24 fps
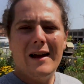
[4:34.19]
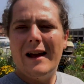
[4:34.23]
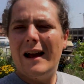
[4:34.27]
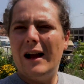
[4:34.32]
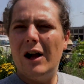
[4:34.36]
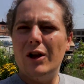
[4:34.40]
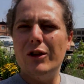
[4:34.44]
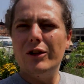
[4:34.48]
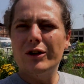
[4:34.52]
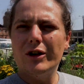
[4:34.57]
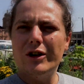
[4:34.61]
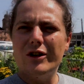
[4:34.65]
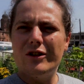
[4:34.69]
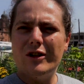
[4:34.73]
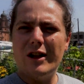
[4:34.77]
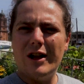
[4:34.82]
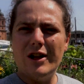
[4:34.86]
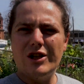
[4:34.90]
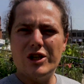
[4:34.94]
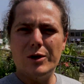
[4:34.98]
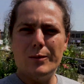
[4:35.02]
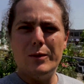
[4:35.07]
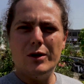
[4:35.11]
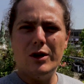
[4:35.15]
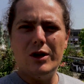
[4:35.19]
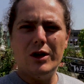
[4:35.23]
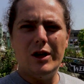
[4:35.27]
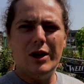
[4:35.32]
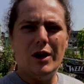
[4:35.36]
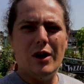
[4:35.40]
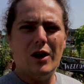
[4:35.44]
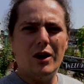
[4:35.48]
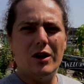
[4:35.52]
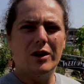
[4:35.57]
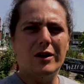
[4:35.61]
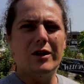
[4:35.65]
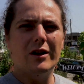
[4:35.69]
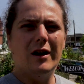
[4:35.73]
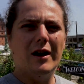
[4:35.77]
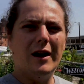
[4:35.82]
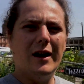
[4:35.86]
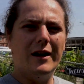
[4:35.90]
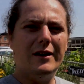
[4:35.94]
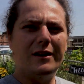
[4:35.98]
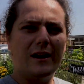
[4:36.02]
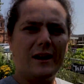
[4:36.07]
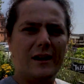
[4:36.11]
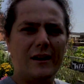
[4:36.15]
Elder and Sage Community Garden.
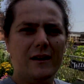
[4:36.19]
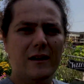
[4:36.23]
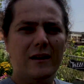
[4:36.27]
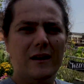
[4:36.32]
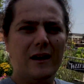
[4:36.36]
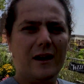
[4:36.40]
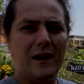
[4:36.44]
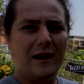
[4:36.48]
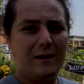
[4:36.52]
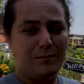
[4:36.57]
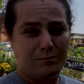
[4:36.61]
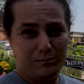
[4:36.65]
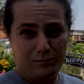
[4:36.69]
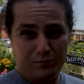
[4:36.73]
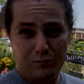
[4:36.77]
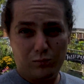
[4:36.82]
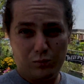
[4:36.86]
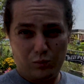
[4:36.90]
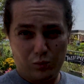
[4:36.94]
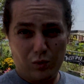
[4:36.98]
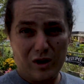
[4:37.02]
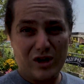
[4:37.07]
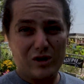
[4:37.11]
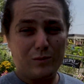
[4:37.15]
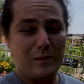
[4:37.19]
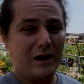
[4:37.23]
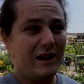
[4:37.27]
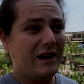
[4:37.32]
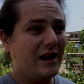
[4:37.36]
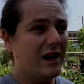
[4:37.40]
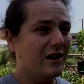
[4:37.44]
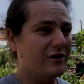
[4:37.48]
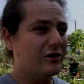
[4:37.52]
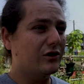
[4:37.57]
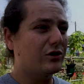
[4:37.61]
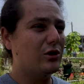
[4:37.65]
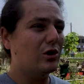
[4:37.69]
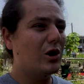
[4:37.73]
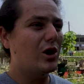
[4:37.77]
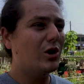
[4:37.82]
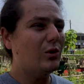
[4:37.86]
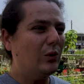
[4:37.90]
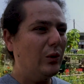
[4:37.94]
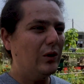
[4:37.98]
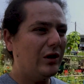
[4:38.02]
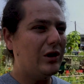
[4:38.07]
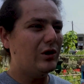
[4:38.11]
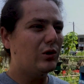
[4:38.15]
I rest my case. There's a lot
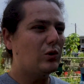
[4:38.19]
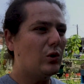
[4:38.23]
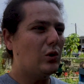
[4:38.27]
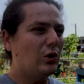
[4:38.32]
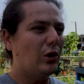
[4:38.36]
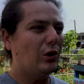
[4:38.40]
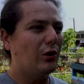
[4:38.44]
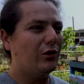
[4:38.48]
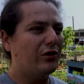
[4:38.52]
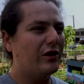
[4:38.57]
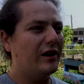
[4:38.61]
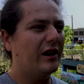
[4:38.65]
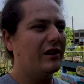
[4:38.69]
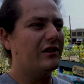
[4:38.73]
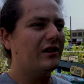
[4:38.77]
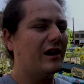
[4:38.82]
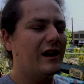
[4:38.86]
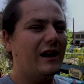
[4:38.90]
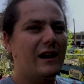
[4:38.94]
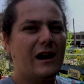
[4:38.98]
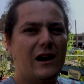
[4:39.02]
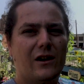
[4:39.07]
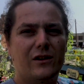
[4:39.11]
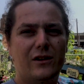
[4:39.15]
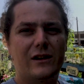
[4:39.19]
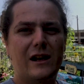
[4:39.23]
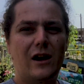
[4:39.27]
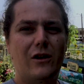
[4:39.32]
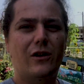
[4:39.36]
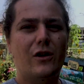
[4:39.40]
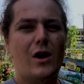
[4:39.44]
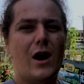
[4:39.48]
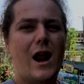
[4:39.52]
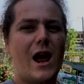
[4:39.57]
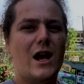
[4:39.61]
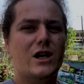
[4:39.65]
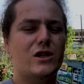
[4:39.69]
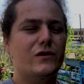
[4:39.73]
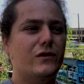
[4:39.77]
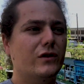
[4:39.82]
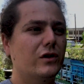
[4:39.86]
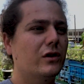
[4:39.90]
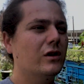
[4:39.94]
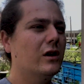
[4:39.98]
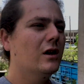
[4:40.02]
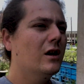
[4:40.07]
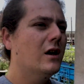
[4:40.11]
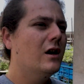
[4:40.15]
of really cool little things hanging out in downtown
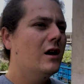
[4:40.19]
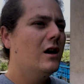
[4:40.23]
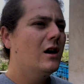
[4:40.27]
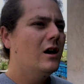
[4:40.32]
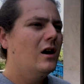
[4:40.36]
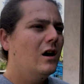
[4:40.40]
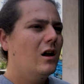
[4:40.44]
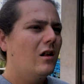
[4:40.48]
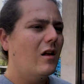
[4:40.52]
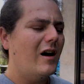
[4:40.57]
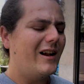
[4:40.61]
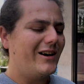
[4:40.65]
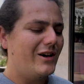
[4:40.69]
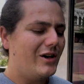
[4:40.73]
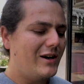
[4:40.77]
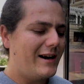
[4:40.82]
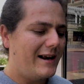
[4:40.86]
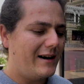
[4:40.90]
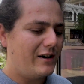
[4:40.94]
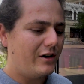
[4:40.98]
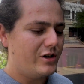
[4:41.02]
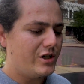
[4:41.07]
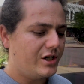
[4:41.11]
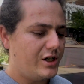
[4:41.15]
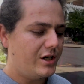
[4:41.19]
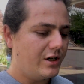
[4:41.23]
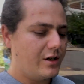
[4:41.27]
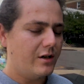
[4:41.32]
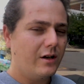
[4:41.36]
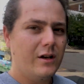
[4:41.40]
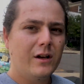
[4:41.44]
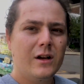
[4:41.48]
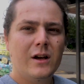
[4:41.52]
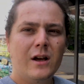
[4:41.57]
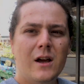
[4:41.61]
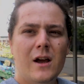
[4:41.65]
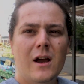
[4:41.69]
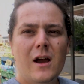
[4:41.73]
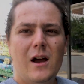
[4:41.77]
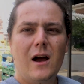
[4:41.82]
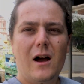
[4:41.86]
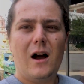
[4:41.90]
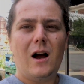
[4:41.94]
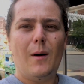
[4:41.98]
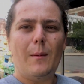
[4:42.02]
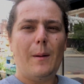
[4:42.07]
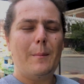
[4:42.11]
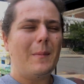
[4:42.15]
Asheville. A lot of good energy.
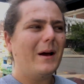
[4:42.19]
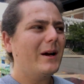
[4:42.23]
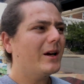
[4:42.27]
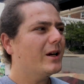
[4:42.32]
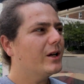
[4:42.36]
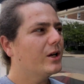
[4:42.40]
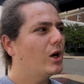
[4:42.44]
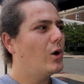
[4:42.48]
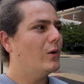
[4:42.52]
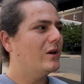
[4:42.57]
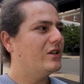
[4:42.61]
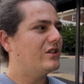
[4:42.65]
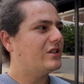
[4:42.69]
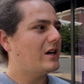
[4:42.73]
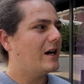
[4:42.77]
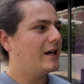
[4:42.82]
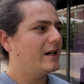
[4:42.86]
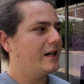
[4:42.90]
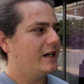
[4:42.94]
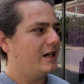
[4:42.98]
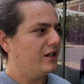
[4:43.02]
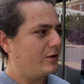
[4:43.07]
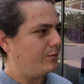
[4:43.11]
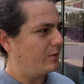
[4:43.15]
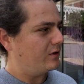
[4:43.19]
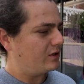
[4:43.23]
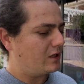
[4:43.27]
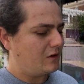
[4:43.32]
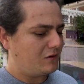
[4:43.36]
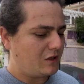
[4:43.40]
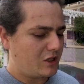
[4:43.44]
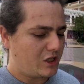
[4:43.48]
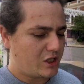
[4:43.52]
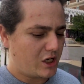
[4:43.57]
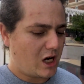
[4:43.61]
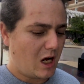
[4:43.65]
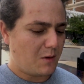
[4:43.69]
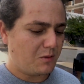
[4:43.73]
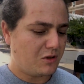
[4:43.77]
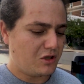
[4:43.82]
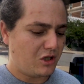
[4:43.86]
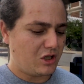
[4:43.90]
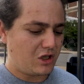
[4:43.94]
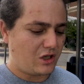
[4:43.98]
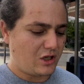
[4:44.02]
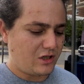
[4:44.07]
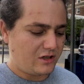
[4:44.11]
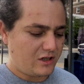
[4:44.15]
I'm not gonna go inside any specific shops
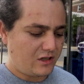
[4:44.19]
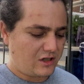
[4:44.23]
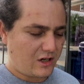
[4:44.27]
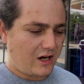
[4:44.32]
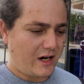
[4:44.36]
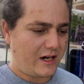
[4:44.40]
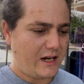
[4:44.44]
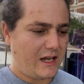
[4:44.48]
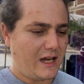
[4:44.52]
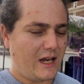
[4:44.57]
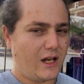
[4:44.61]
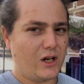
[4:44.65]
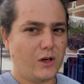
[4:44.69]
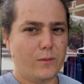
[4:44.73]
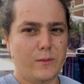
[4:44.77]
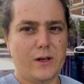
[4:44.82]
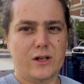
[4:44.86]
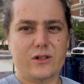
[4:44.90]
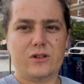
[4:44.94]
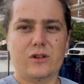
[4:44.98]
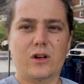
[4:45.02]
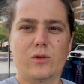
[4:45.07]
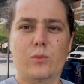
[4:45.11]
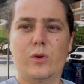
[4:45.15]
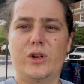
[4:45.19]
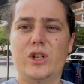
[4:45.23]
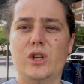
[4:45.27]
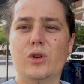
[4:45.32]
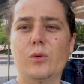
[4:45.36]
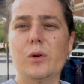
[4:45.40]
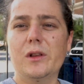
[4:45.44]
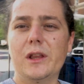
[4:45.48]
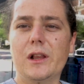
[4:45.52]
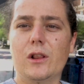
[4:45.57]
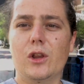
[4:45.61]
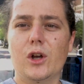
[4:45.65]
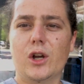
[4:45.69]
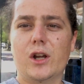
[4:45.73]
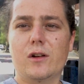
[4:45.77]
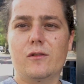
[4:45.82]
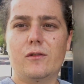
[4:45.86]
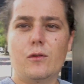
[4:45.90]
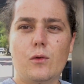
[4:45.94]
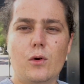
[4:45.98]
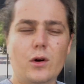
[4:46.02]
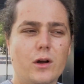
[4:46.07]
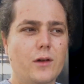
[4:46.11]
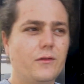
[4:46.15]
just because it's kind of hit or miss on what you're really looking
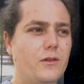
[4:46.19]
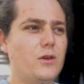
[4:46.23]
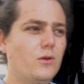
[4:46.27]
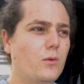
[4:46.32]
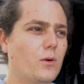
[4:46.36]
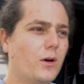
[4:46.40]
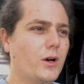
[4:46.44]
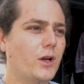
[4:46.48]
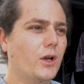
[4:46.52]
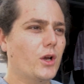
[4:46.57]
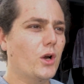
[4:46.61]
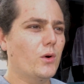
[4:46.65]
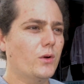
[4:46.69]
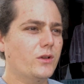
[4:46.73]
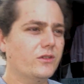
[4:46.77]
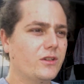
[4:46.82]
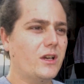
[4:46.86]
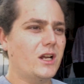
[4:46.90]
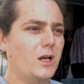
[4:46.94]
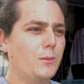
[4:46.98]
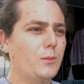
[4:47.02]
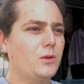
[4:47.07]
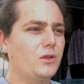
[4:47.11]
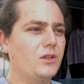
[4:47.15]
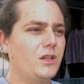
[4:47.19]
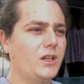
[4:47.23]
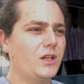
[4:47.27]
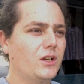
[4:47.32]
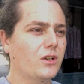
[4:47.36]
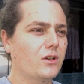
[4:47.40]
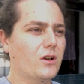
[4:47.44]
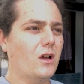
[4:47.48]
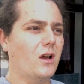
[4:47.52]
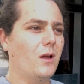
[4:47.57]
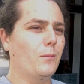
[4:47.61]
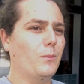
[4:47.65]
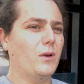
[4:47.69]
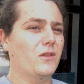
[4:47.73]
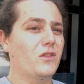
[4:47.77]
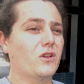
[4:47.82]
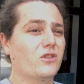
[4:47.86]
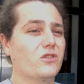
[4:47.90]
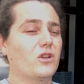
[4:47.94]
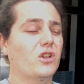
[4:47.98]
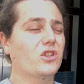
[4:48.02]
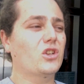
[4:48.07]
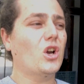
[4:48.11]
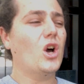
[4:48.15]
for if you want to go inside a boutique or not, but
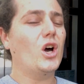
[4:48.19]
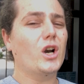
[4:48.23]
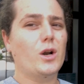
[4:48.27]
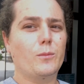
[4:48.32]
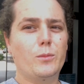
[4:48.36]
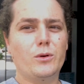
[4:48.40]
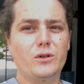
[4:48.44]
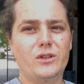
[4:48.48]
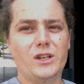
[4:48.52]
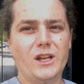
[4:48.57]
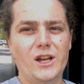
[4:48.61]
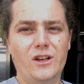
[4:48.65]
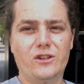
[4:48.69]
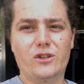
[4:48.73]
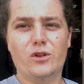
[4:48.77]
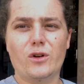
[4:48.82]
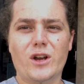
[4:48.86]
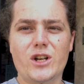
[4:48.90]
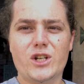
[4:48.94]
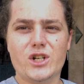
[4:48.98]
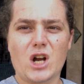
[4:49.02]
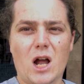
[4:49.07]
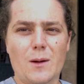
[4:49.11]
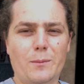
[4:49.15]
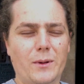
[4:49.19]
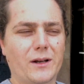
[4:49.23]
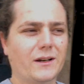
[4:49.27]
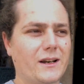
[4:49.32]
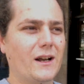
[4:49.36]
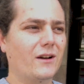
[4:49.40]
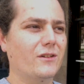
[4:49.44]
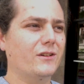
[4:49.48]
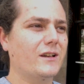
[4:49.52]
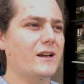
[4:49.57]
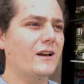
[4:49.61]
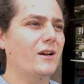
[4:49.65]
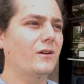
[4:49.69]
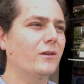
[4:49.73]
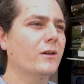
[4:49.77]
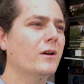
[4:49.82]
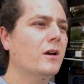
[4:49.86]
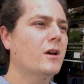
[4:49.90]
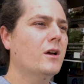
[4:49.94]
there's a ton of boutiques, great shopping downtown,